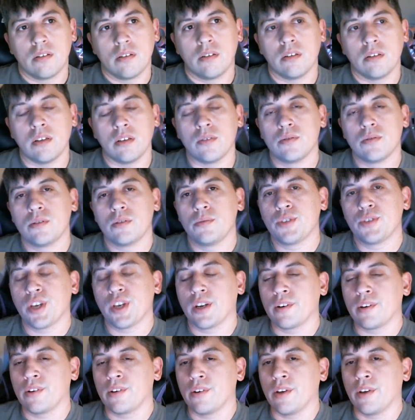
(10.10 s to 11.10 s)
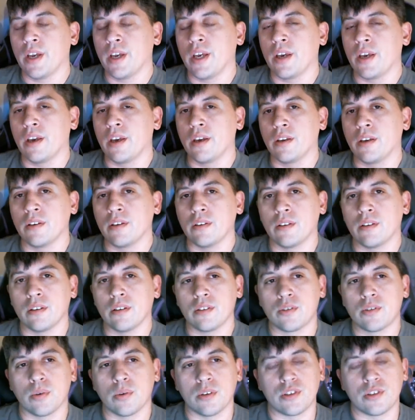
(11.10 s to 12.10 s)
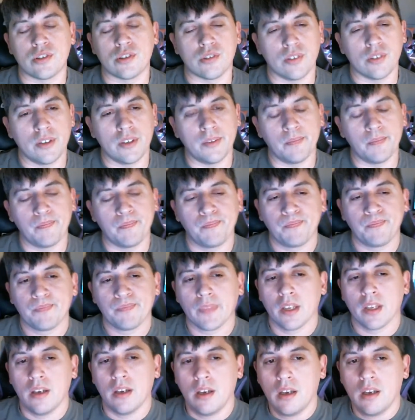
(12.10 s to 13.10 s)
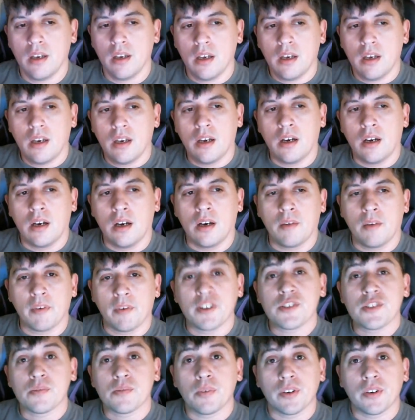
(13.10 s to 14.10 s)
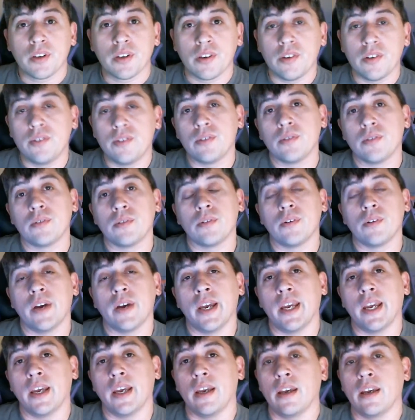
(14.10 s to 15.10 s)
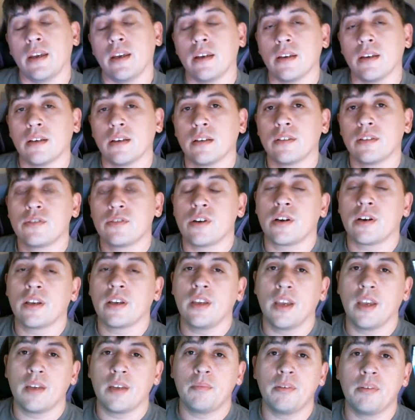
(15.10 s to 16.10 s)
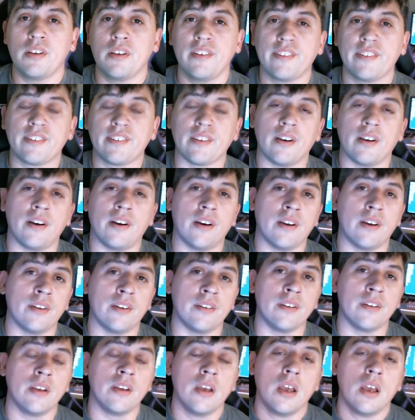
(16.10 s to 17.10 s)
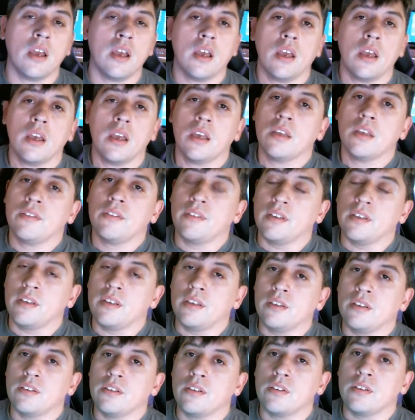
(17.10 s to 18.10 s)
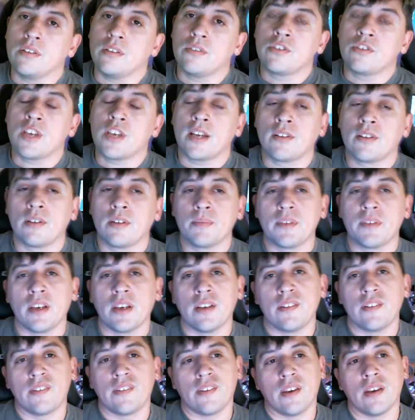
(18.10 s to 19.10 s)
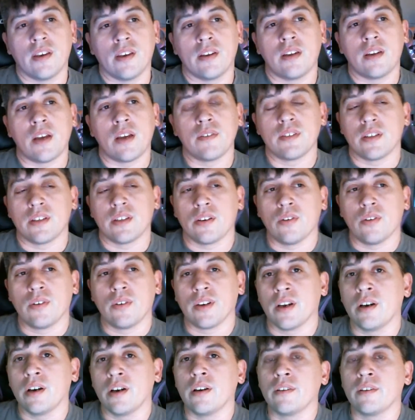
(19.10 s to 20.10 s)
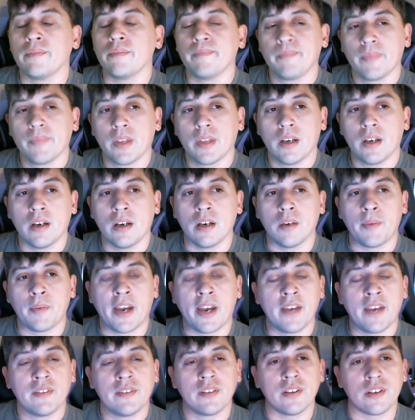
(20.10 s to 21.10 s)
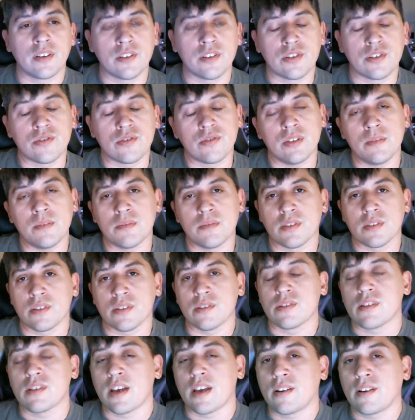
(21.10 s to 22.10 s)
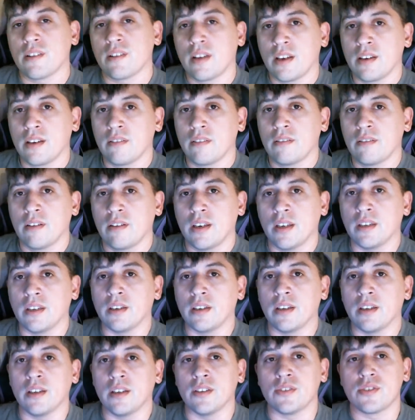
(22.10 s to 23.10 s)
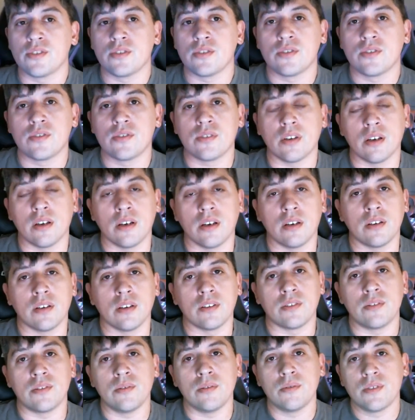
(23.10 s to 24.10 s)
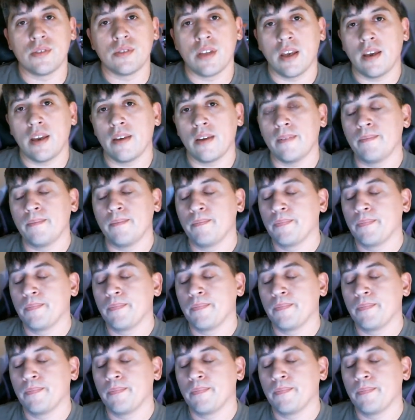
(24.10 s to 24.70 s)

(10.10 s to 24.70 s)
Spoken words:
YouTube channel and Twitch stream. I just wanted to do a talking head piece on the channel updates and everything going on. I haven't done a stream since Saturday, and it's Tuesday,